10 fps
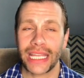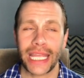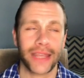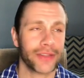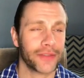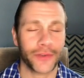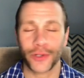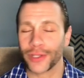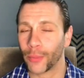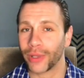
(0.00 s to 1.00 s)
Even if you're
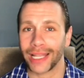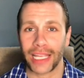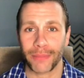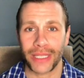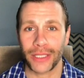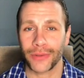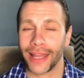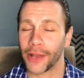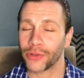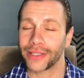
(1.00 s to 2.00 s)
someone like me who
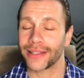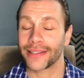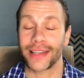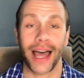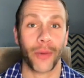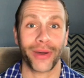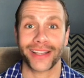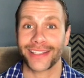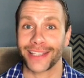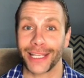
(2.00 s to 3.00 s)
naturally does not want
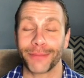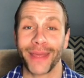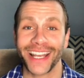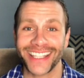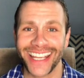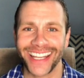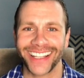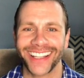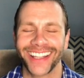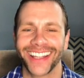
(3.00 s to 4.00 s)
to sit and meditate,